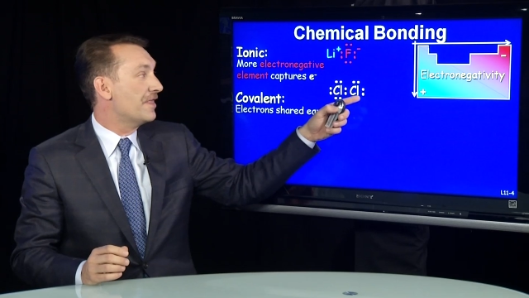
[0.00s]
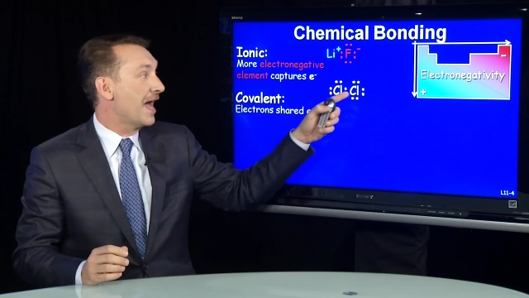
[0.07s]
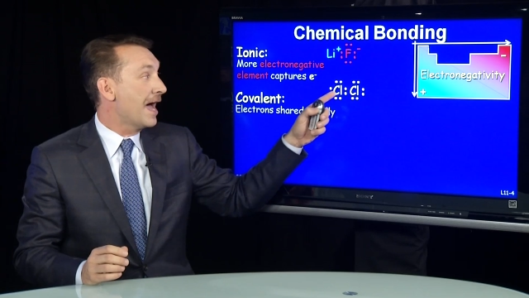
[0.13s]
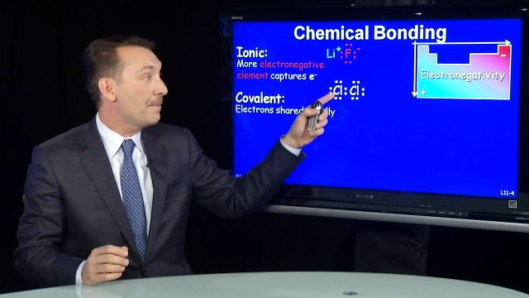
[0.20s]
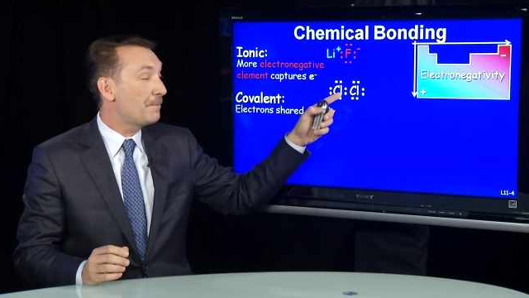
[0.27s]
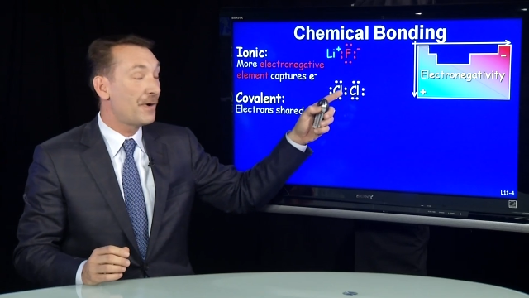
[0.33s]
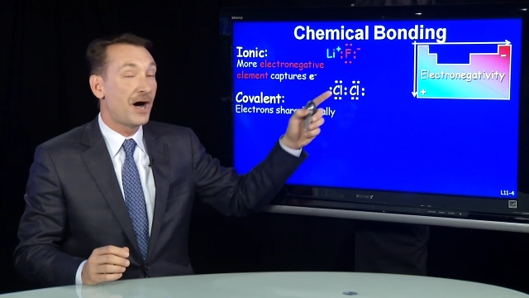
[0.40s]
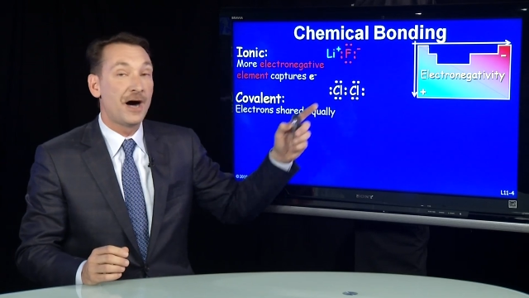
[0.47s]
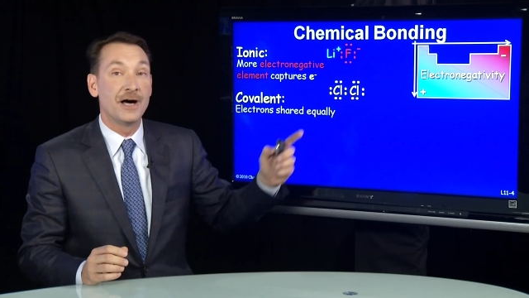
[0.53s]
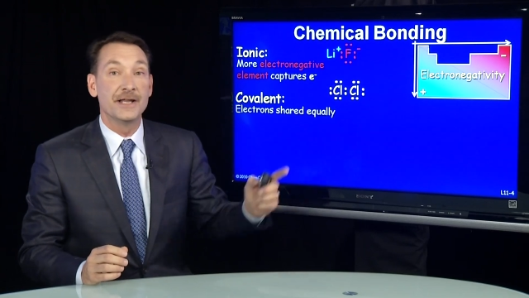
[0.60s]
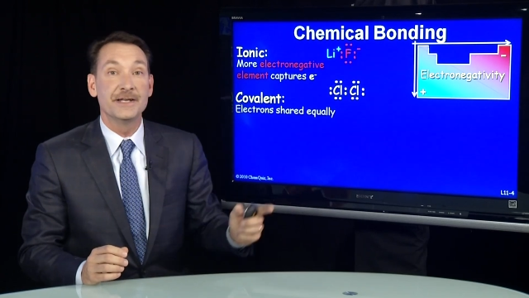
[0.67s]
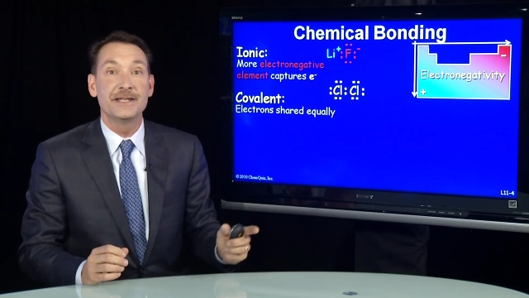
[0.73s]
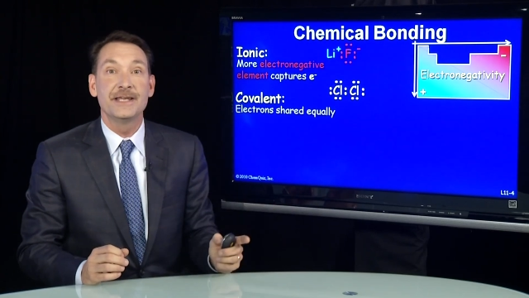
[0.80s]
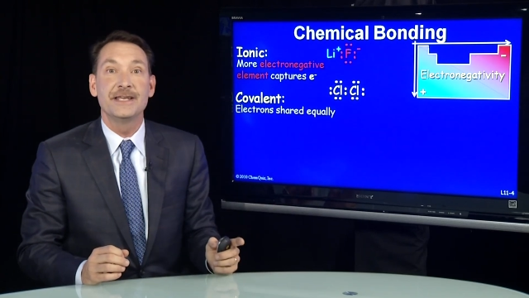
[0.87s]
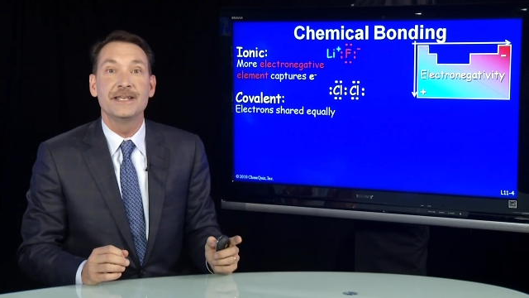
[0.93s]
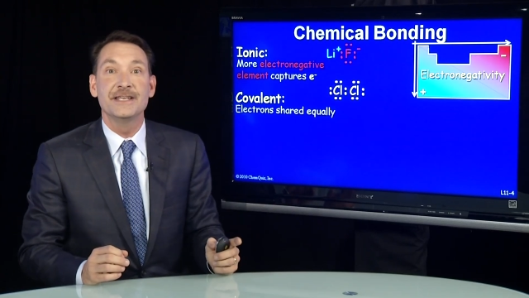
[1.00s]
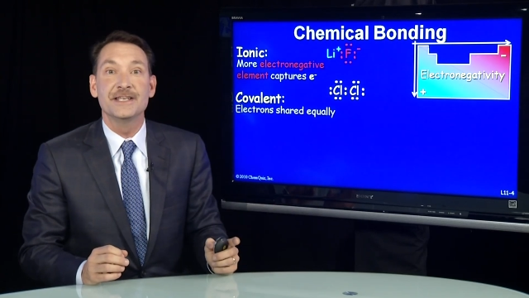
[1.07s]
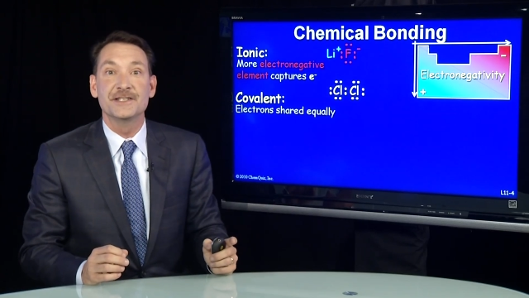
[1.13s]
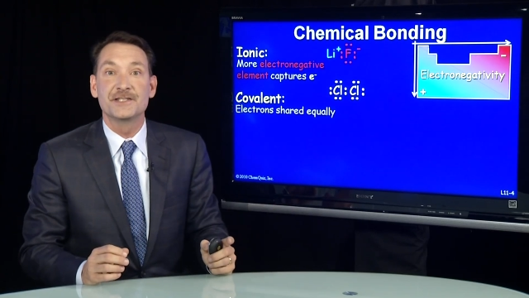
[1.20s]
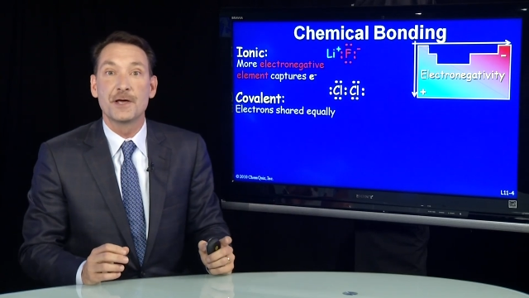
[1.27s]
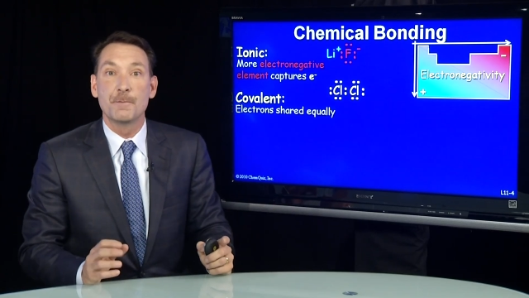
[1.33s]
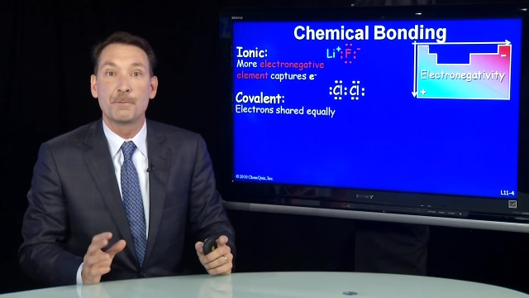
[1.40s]
that bond
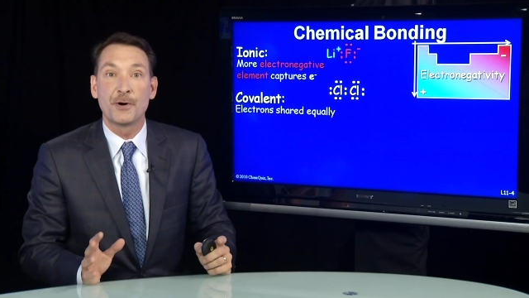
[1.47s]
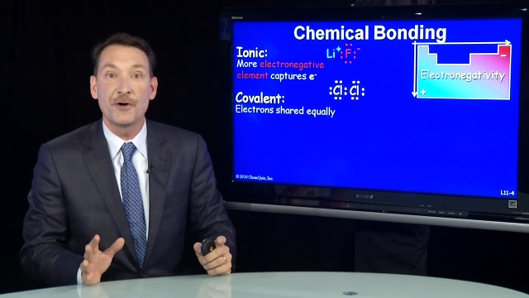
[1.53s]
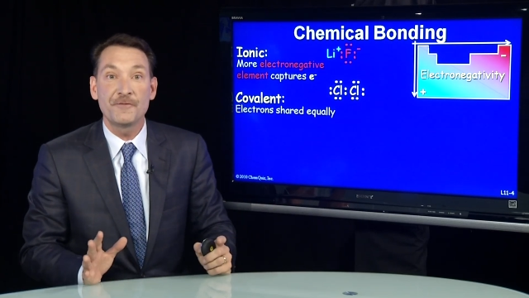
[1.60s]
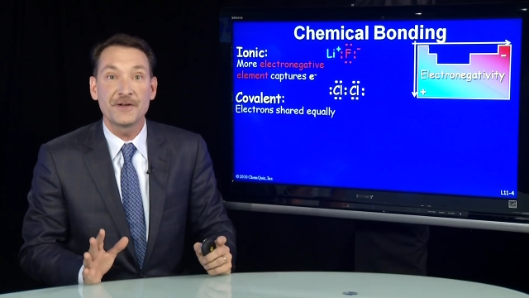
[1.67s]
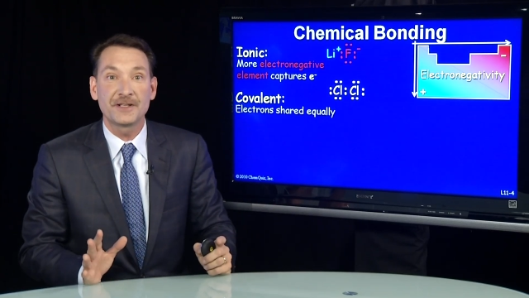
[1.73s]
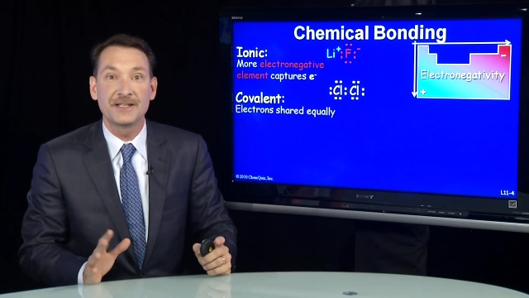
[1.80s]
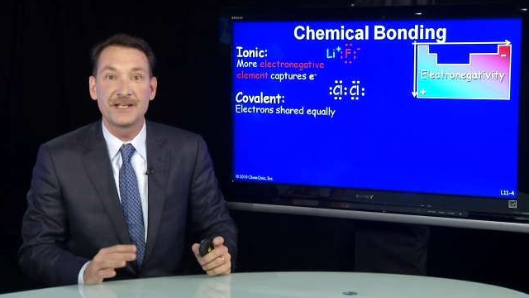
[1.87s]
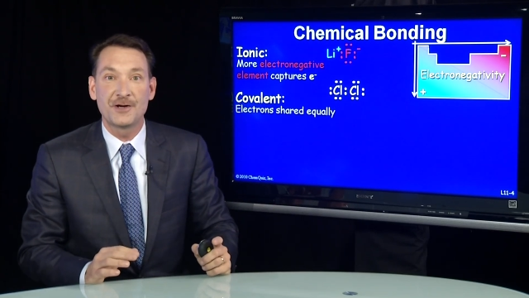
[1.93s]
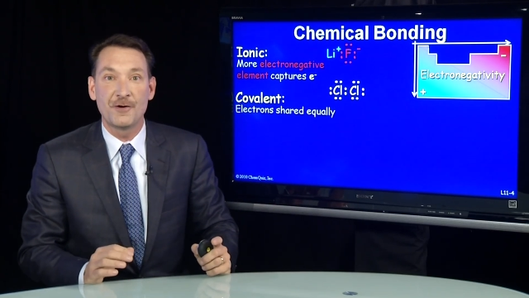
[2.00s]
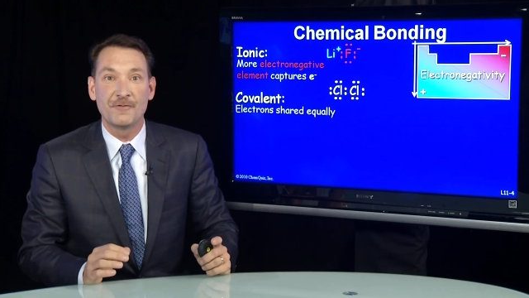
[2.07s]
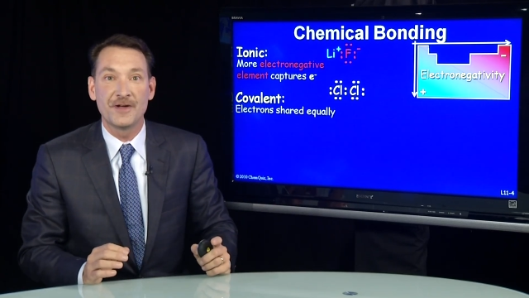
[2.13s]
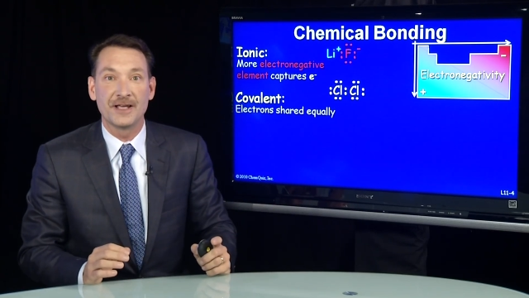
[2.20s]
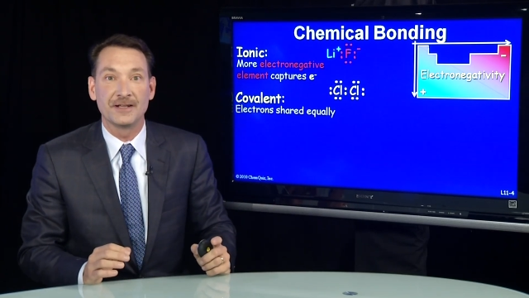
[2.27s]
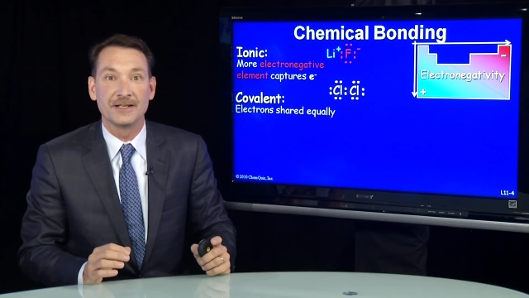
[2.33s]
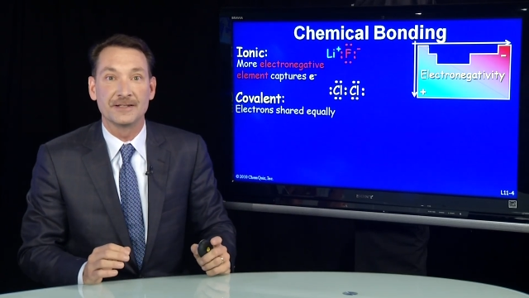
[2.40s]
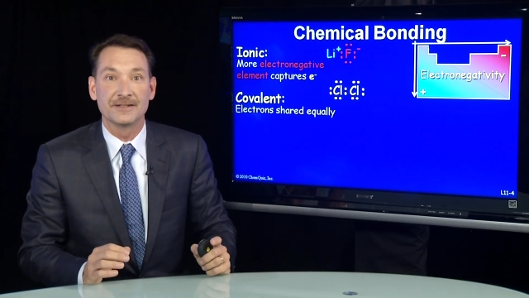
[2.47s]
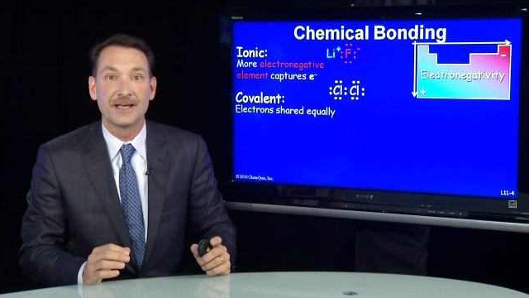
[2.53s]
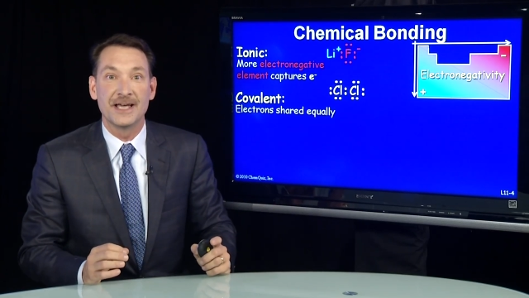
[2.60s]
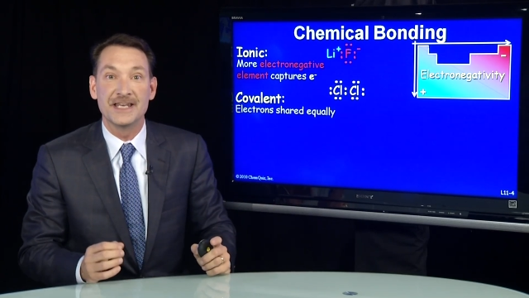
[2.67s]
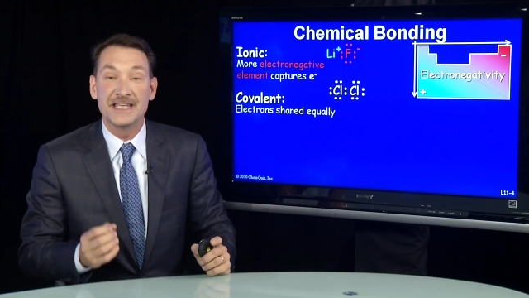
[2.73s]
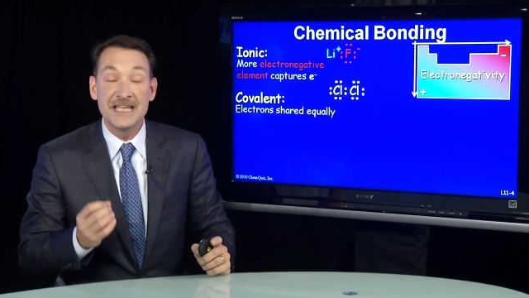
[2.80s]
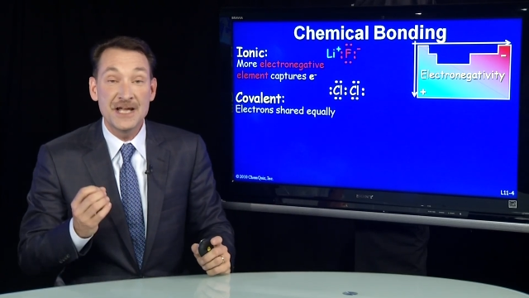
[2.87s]
is perfectly covalent,
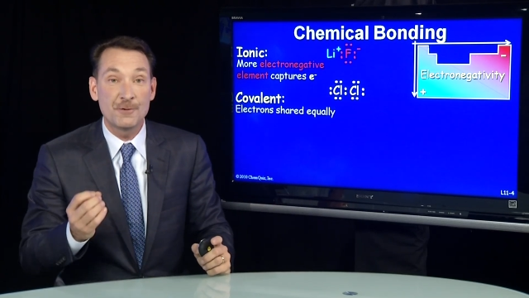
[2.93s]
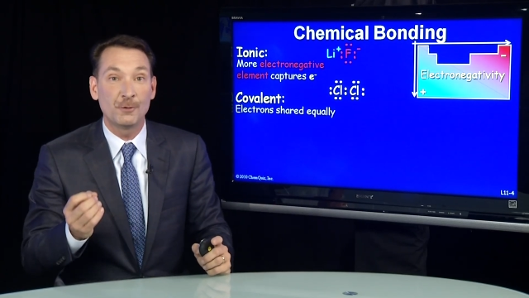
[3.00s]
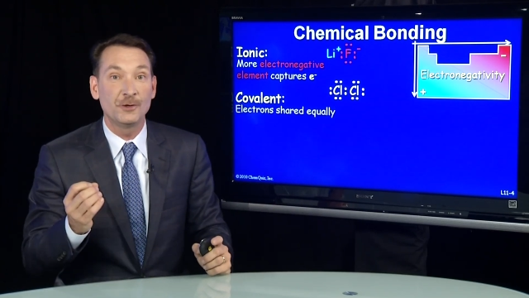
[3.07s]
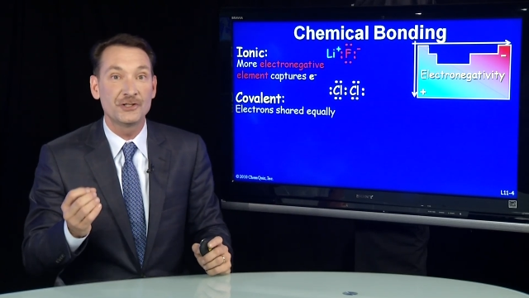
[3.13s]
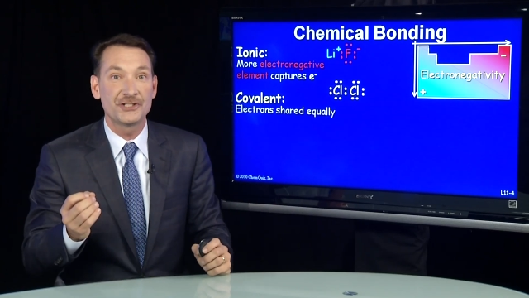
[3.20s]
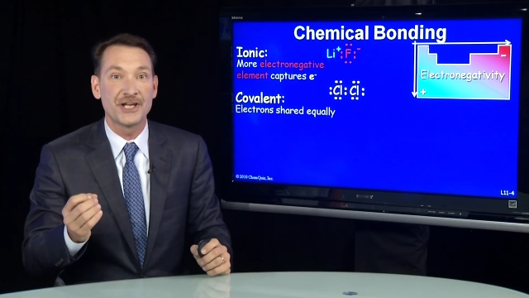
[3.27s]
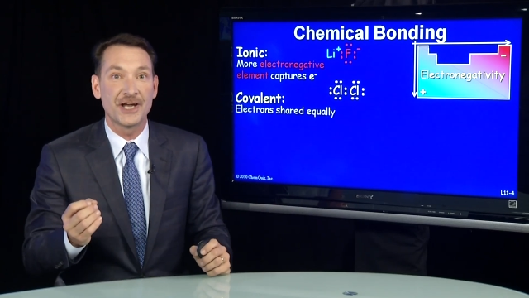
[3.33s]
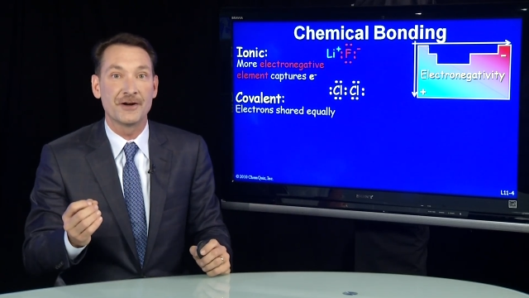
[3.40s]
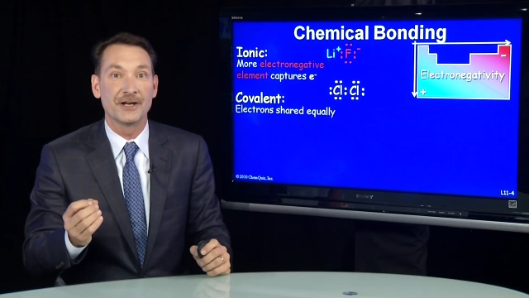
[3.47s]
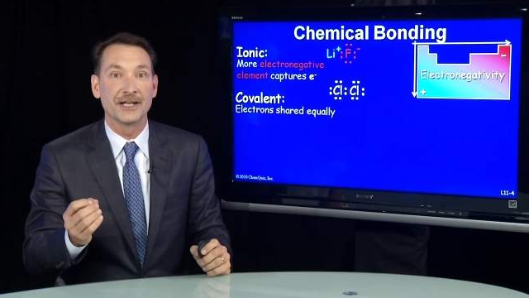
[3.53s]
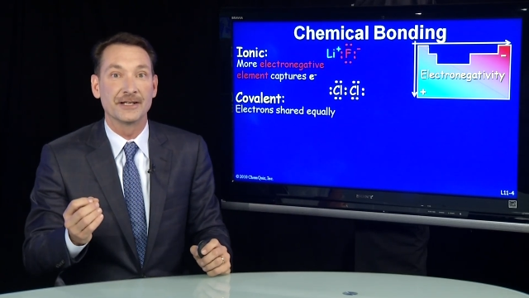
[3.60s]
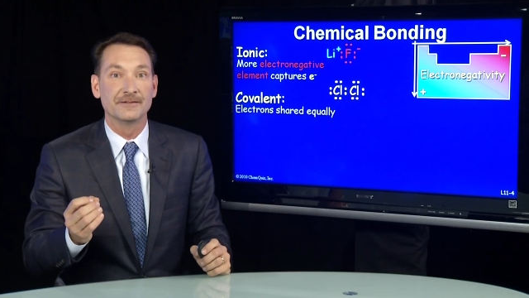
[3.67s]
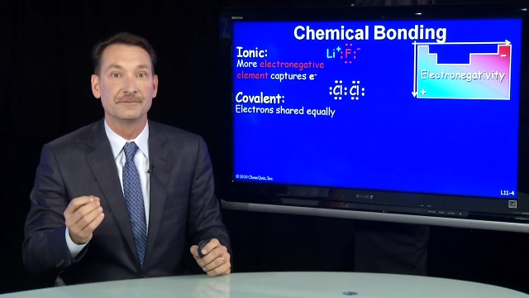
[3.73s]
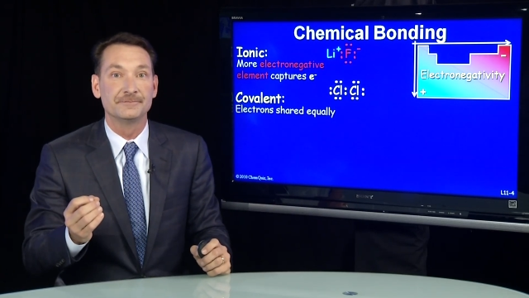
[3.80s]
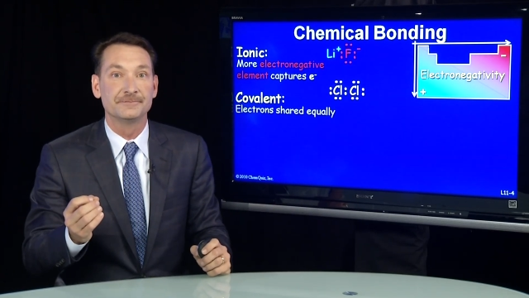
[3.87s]
an equal sharing.